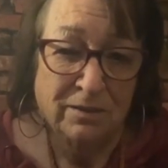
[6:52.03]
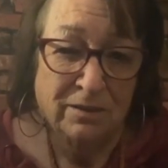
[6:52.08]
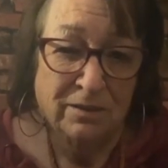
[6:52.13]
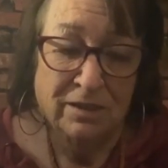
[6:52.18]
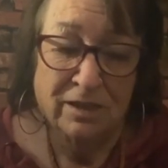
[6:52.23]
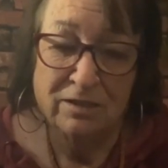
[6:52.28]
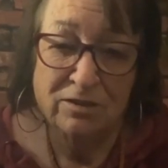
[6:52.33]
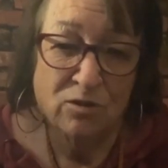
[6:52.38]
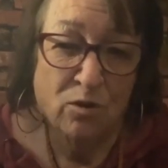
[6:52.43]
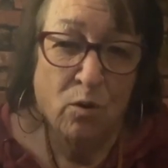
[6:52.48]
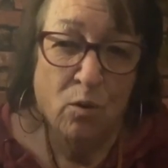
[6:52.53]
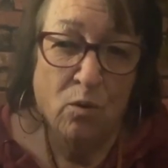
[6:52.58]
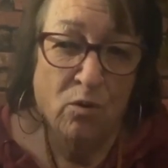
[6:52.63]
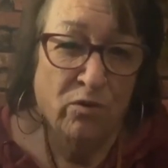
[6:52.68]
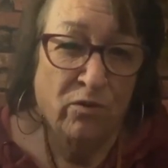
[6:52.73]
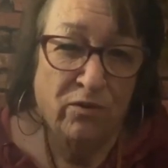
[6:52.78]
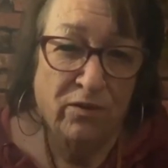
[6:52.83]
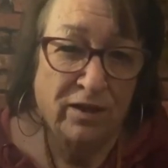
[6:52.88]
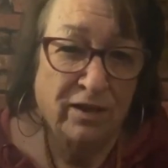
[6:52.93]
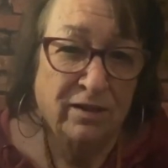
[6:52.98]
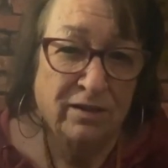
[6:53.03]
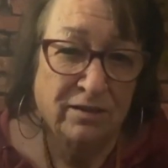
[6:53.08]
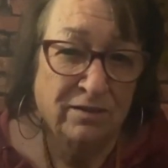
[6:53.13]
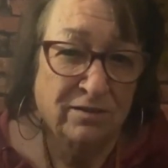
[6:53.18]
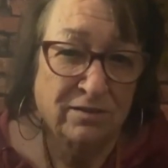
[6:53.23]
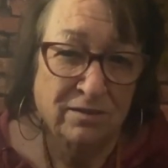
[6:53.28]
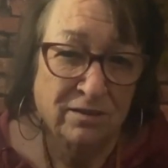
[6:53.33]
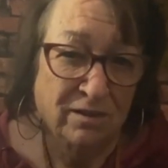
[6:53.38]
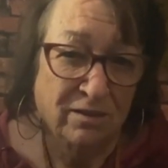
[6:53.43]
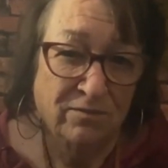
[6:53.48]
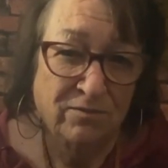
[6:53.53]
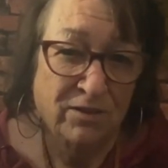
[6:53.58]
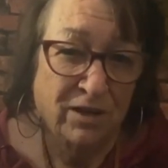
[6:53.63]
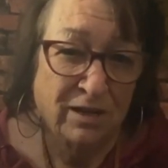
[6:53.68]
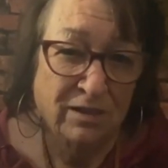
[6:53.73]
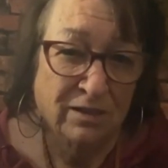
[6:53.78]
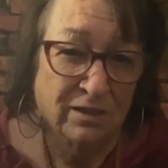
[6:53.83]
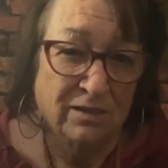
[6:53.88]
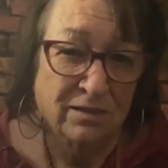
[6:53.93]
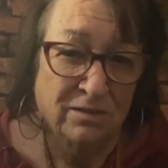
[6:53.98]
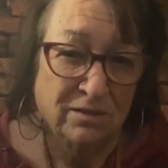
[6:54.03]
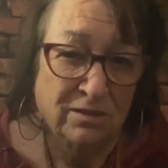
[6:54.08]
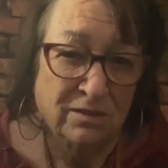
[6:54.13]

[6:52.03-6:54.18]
Like, the whole thing is not valid,